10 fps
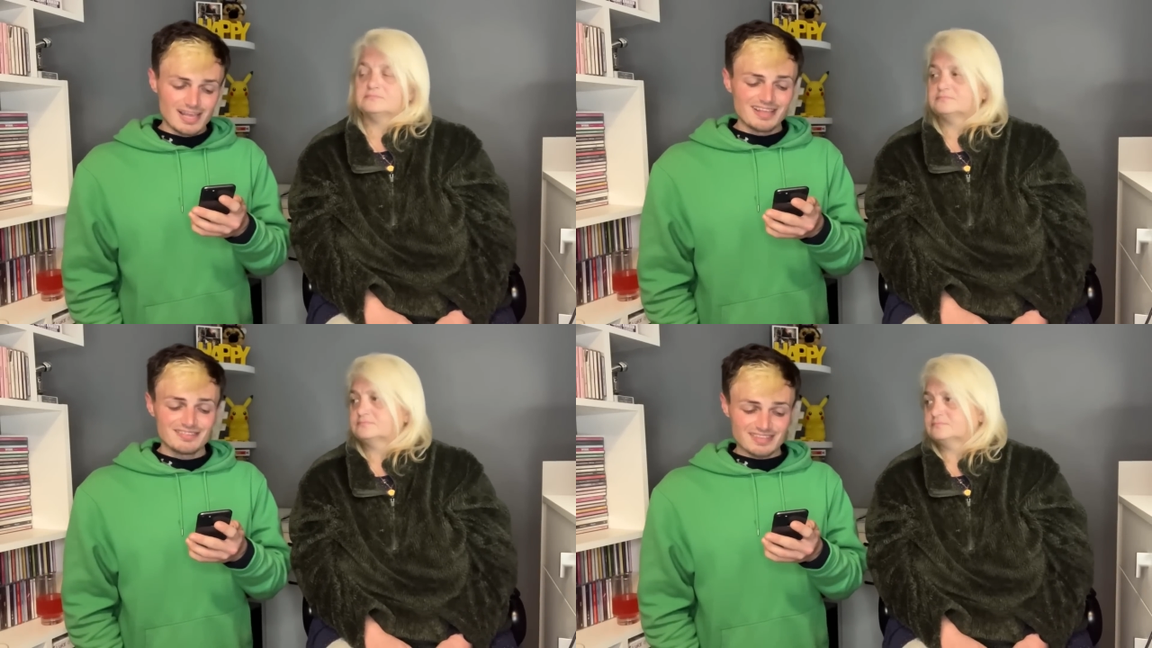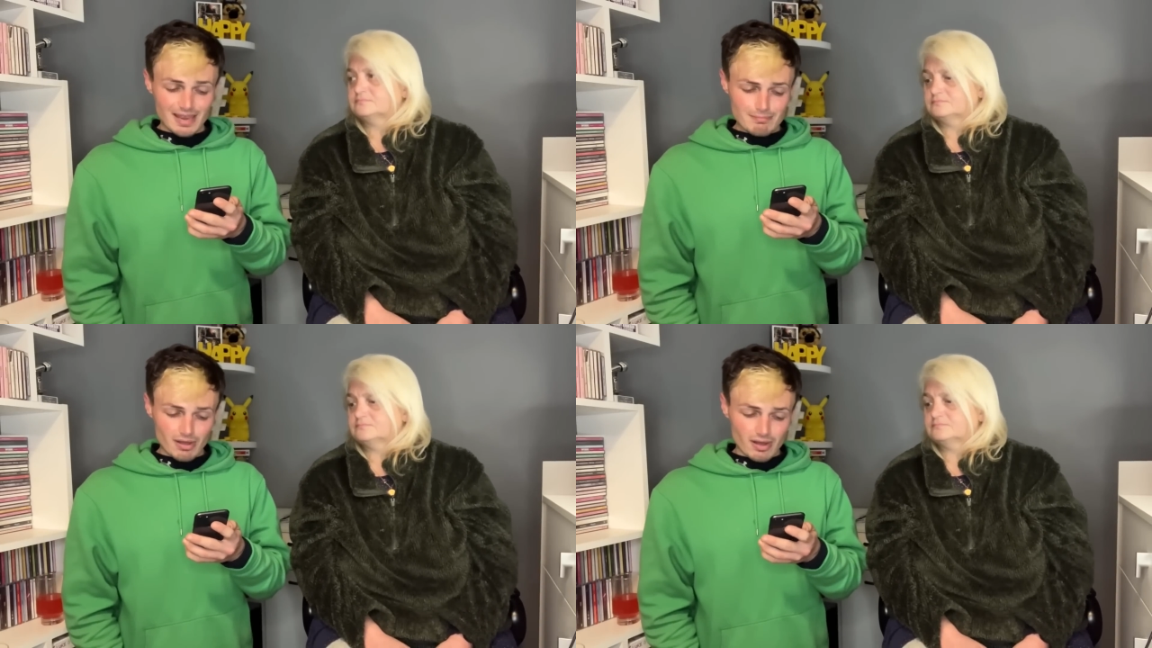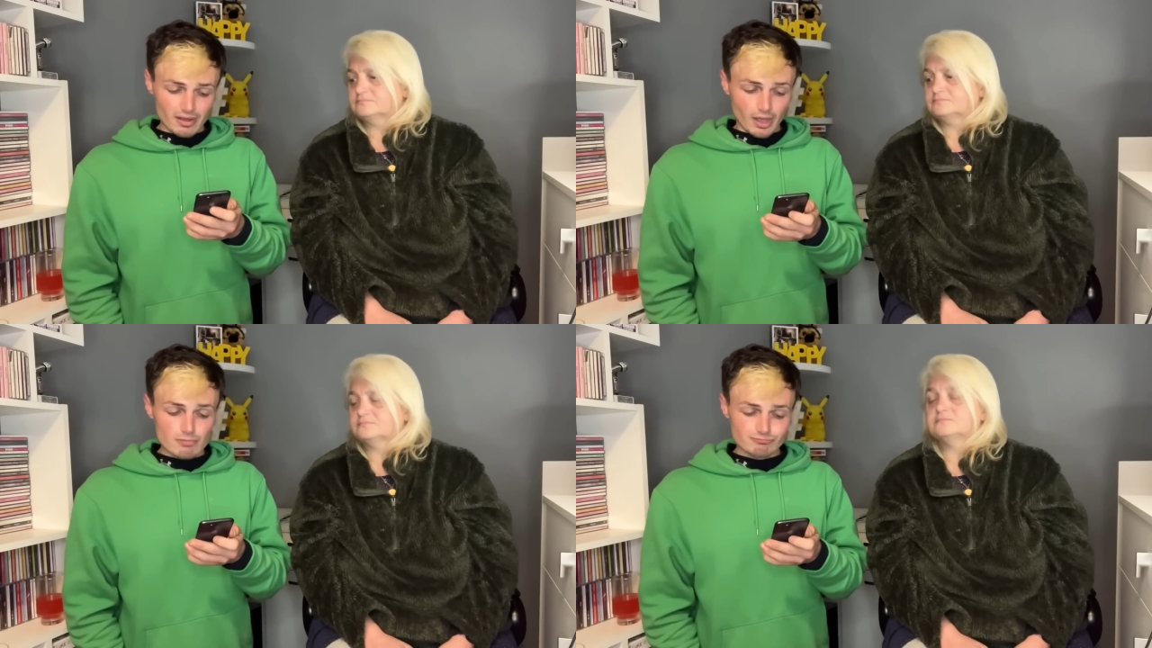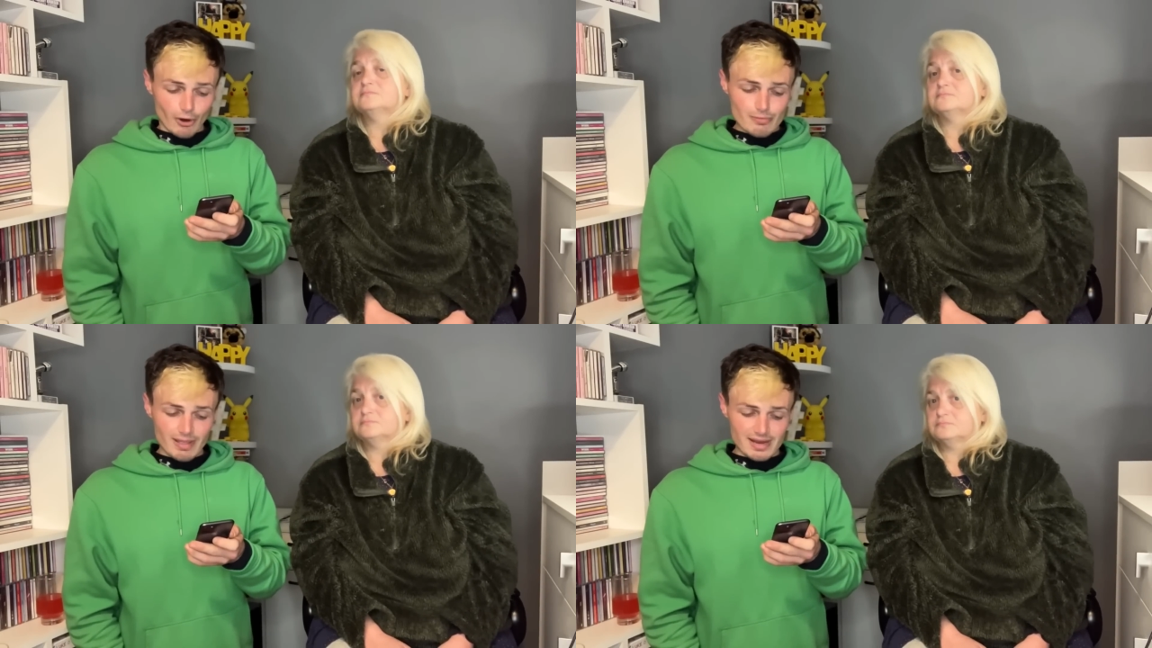Speaker 1: Denmark,
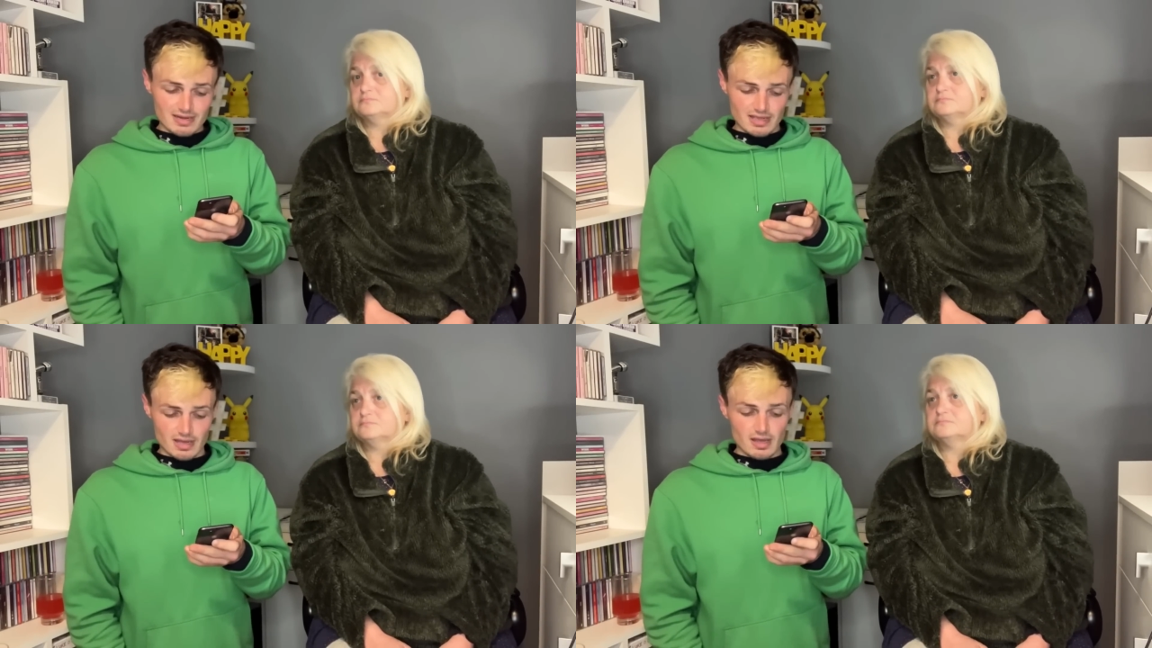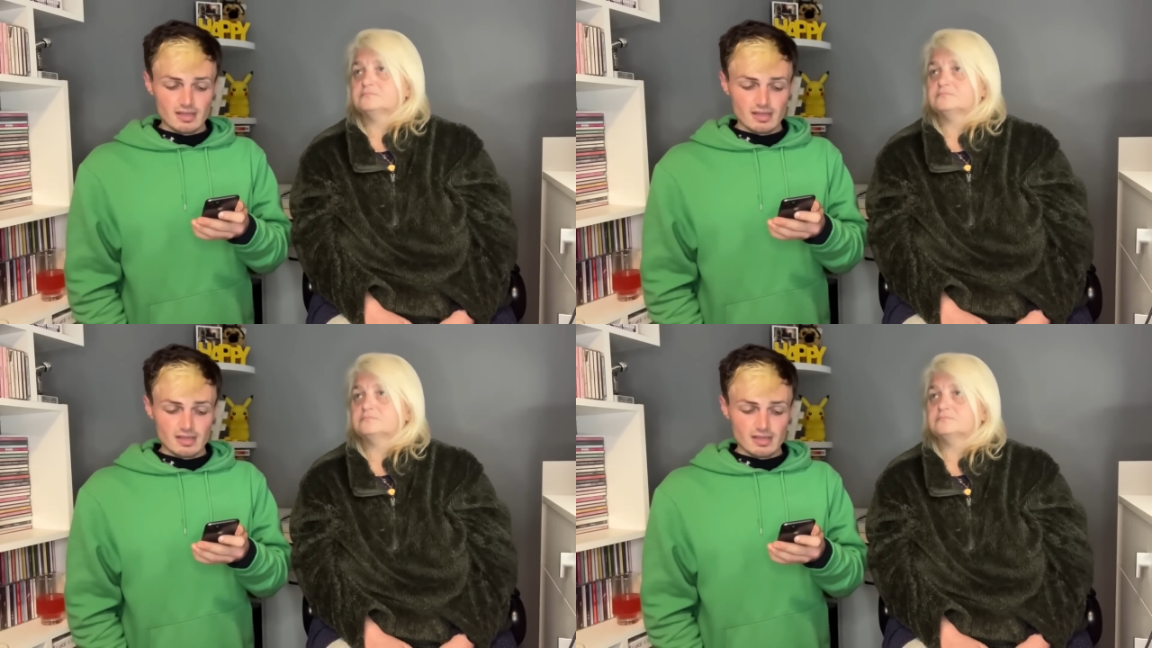Romania,